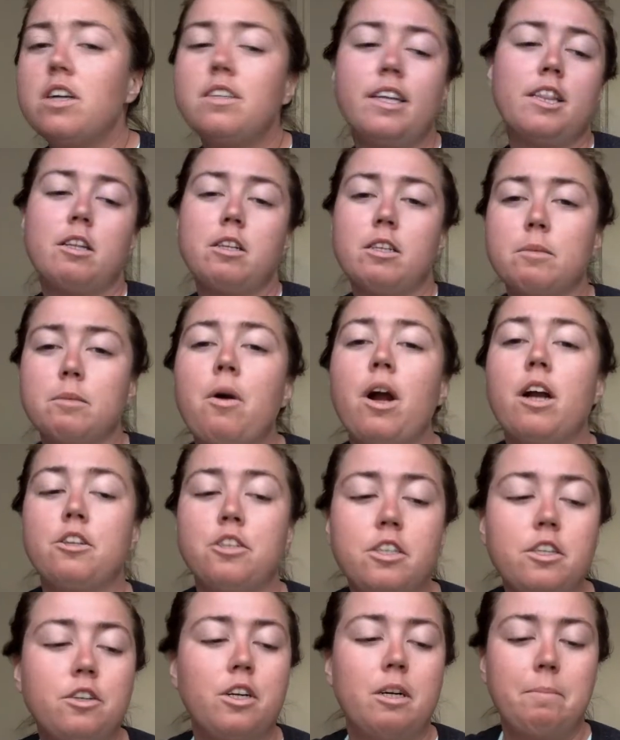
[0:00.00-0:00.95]
as like the
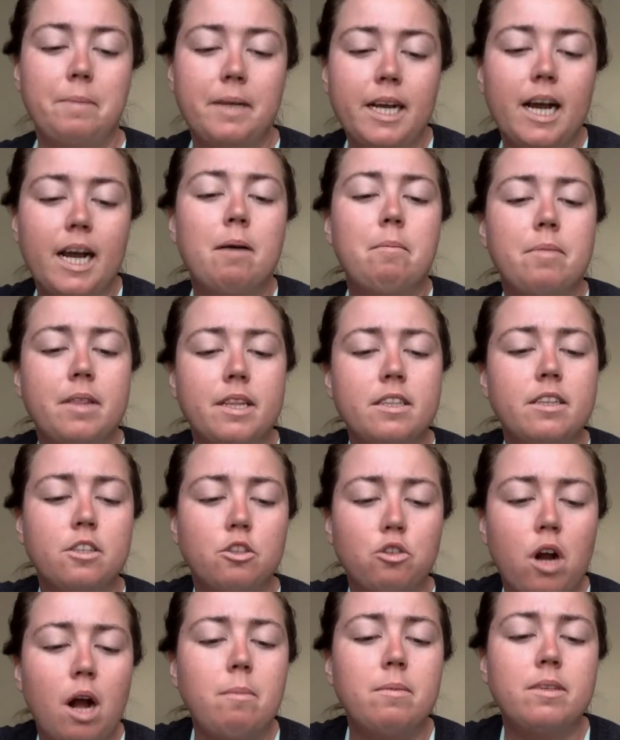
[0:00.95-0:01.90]
depression creeping up, the
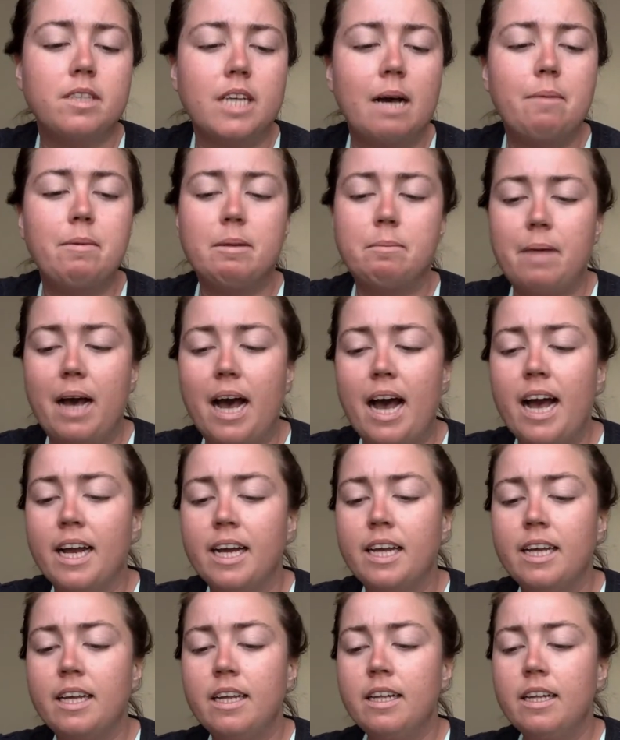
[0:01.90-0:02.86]
trauma's coming
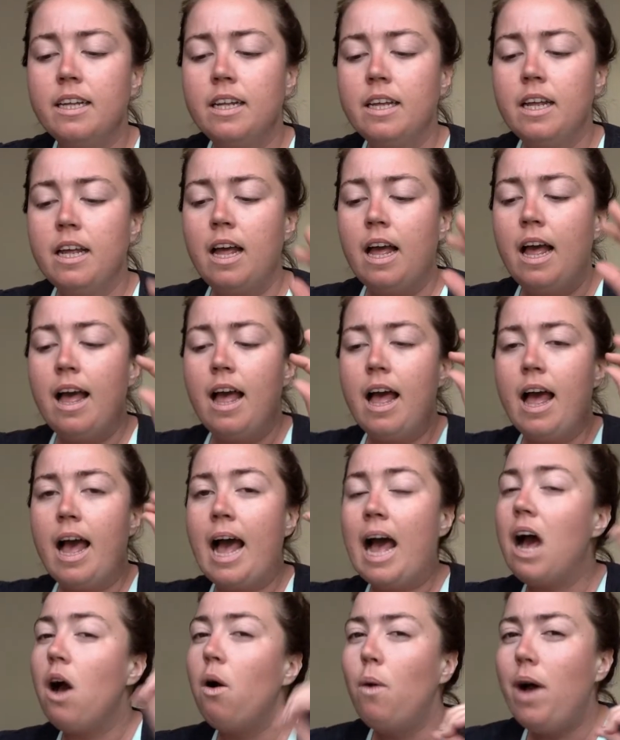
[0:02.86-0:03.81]
back.
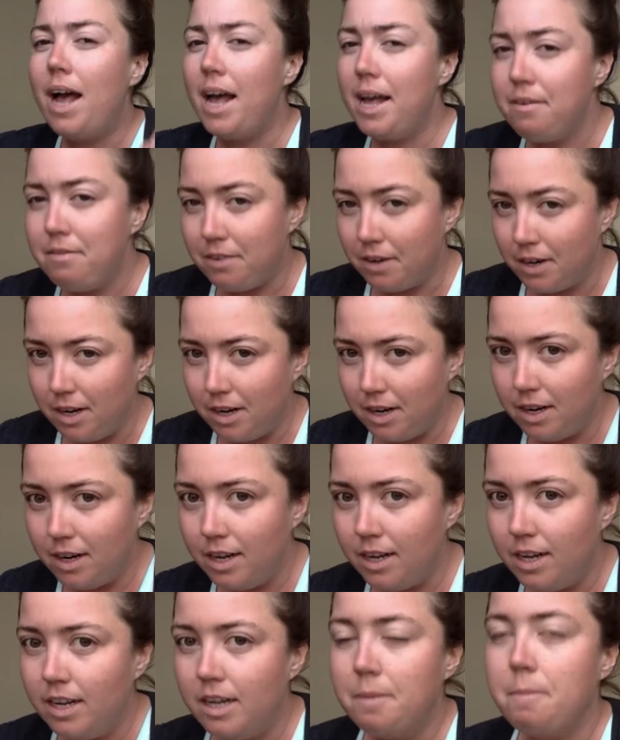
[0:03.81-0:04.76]
However,
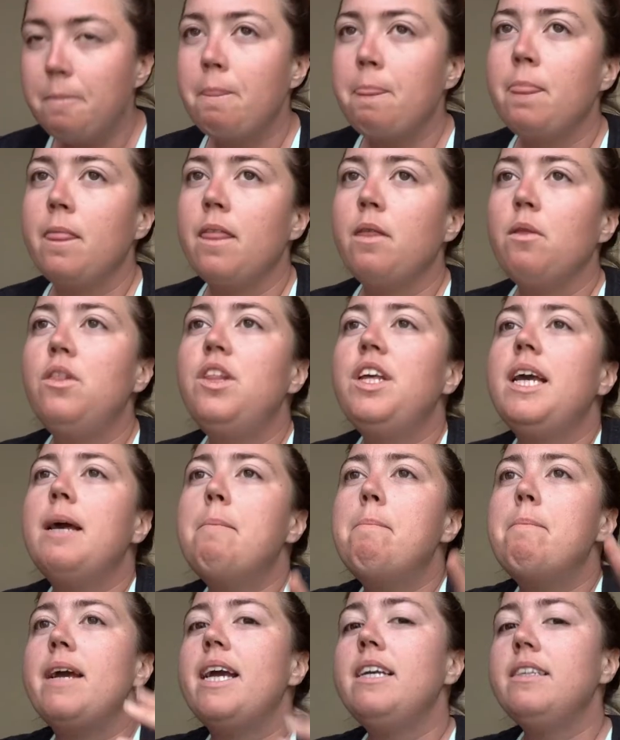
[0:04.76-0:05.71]
the
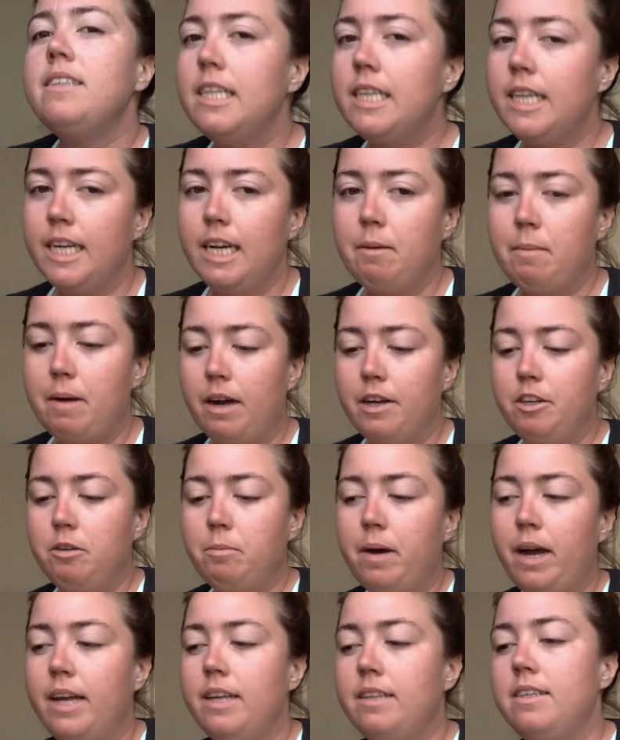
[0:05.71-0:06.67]
amazing thing about you,
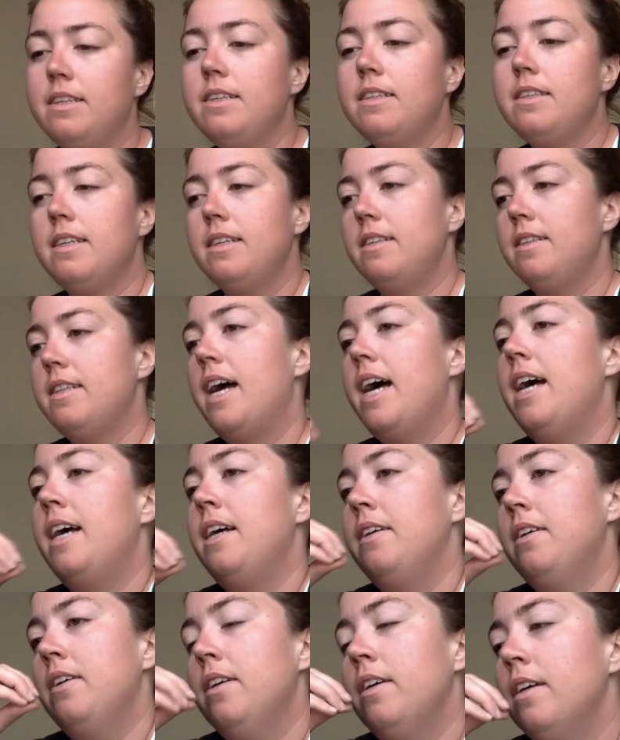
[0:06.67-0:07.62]
Pisces, is
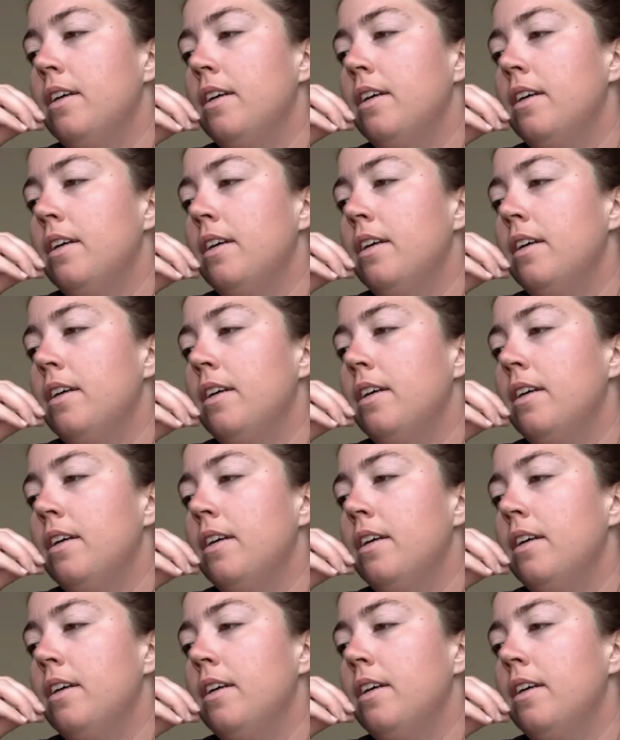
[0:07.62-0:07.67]
that